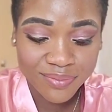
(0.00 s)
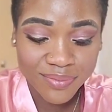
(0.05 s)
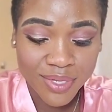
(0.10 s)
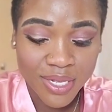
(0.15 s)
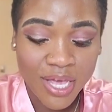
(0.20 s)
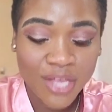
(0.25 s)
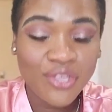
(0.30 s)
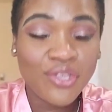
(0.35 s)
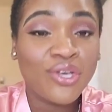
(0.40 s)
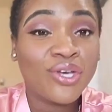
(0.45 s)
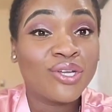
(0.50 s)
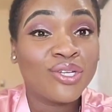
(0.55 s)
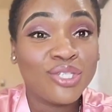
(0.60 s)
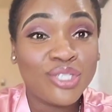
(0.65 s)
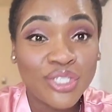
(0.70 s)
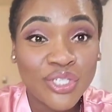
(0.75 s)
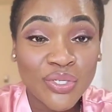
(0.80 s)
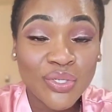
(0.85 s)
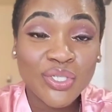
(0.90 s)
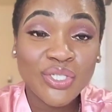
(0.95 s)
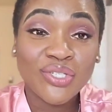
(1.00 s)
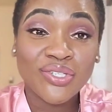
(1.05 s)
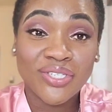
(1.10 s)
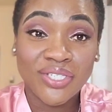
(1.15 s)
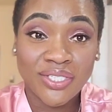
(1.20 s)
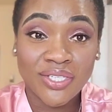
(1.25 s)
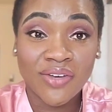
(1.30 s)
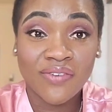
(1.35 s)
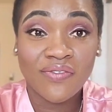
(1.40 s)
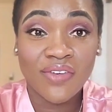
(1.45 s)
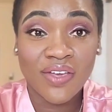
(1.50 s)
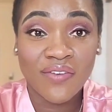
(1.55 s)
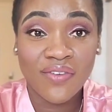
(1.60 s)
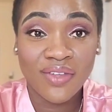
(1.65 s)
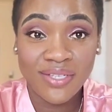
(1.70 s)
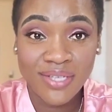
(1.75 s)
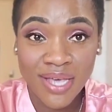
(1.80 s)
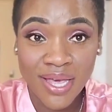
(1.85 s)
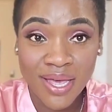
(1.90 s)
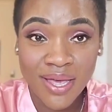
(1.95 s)
And you can choose yourself every
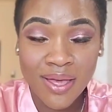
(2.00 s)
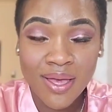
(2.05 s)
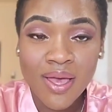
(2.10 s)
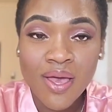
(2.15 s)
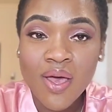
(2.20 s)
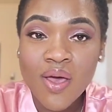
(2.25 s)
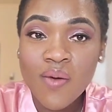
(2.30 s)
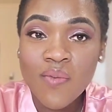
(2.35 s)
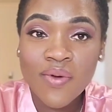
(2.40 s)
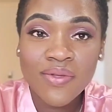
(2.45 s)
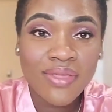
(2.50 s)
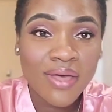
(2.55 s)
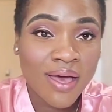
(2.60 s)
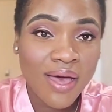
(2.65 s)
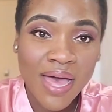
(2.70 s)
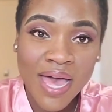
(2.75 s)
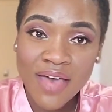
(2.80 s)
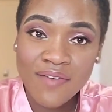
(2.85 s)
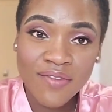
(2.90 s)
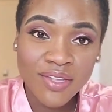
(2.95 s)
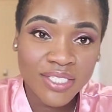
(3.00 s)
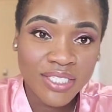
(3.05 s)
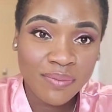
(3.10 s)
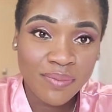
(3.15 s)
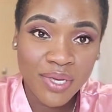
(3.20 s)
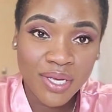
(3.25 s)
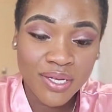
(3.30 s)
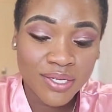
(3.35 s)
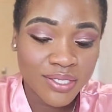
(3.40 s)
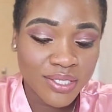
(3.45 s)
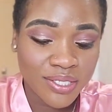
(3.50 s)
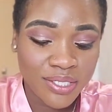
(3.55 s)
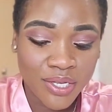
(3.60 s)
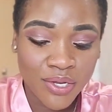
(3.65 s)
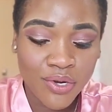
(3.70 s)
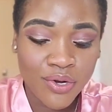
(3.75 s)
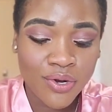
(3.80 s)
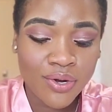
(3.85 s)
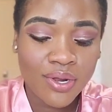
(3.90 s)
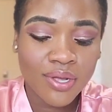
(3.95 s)
day without having to be
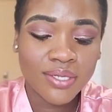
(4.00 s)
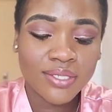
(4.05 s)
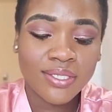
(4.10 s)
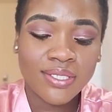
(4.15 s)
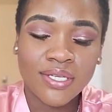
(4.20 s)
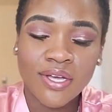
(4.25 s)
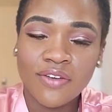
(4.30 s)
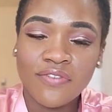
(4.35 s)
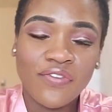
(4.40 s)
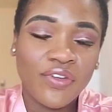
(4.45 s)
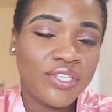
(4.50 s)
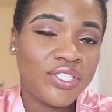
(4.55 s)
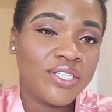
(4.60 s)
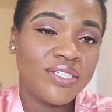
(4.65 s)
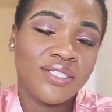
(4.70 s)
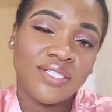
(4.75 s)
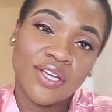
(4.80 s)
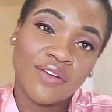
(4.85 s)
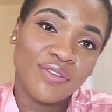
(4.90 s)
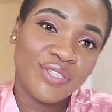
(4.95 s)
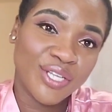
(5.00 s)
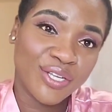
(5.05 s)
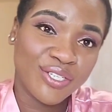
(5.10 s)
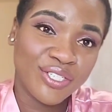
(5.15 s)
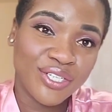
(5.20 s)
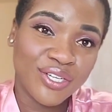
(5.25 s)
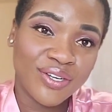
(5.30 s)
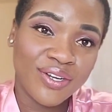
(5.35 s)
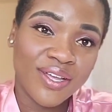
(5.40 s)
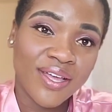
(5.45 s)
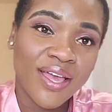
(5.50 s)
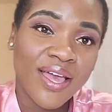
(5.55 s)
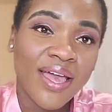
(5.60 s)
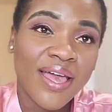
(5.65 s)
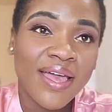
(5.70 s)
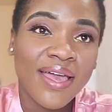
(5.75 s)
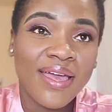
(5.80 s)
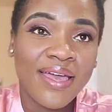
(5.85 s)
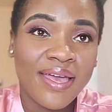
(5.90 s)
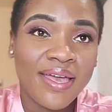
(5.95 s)
considered selfish and self-centered.
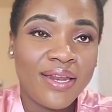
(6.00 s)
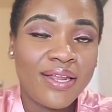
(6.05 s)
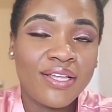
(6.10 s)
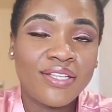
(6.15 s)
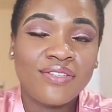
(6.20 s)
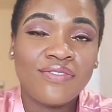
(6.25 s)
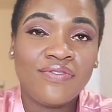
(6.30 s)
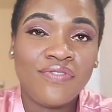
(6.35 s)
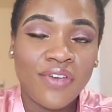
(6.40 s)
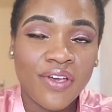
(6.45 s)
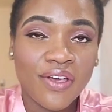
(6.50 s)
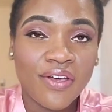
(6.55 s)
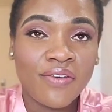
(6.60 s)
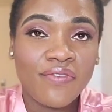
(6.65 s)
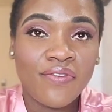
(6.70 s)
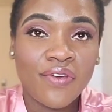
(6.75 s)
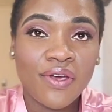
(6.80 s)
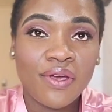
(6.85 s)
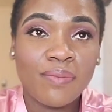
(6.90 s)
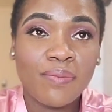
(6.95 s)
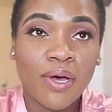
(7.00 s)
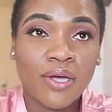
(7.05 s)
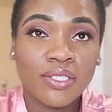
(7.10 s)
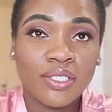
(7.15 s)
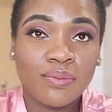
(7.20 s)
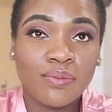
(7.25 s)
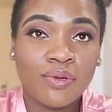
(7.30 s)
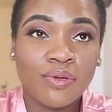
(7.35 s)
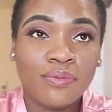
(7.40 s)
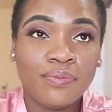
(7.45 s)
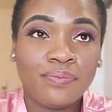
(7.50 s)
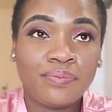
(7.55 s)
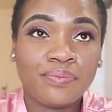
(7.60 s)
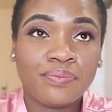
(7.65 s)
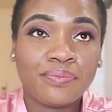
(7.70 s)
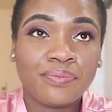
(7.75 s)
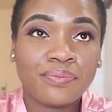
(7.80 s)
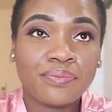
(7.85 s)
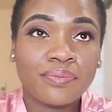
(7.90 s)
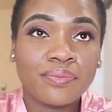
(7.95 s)
It is very, very possible.
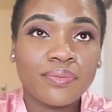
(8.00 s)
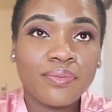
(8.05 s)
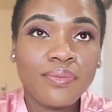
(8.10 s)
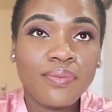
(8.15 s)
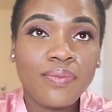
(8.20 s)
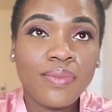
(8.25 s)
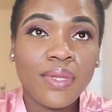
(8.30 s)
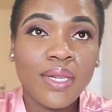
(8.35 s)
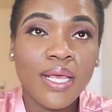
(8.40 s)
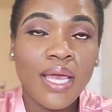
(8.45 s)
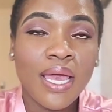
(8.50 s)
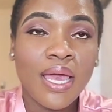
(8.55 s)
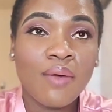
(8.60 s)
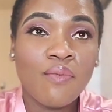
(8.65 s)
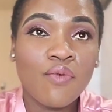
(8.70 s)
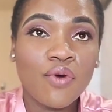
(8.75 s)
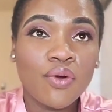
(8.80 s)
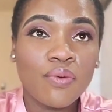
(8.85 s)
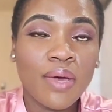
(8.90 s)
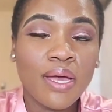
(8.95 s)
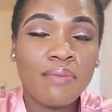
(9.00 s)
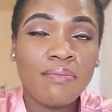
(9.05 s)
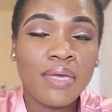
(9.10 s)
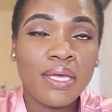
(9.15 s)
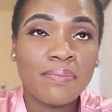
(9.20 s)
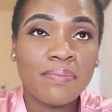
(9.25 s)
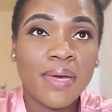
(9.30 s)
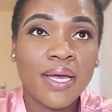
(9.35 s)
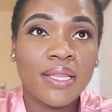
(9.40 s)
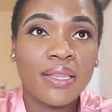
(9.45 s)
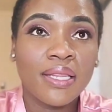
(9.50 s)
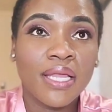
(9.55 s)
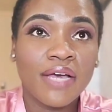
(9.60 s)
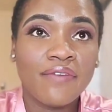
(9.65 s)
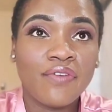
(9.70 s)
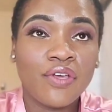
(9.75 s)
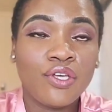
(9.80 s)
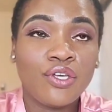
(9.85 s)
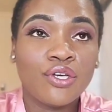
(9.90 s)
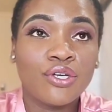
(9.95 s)
And what do I mean by
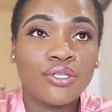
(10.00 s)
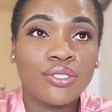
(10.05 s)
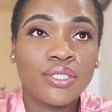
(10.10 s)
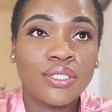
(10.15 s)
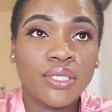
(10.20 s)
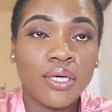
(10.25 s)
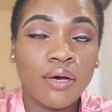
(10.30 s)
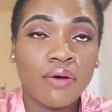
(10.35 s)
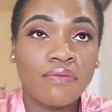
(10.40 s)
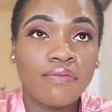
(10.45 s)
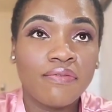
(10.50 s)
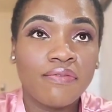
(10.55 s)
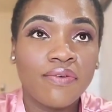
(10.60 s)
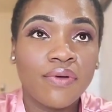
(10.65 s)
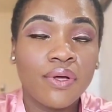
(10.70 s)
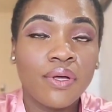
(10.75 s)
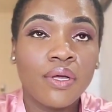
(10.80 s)
loving yourself?